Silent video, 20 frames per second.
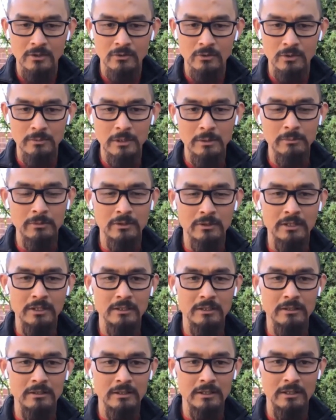remember
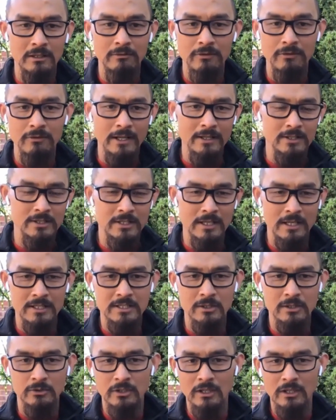the advanced
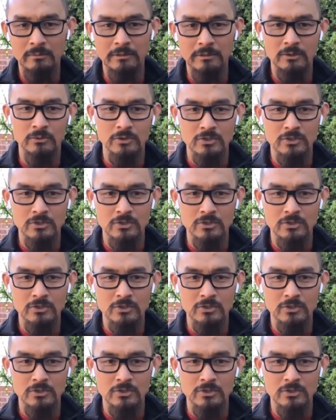Satsao dummy,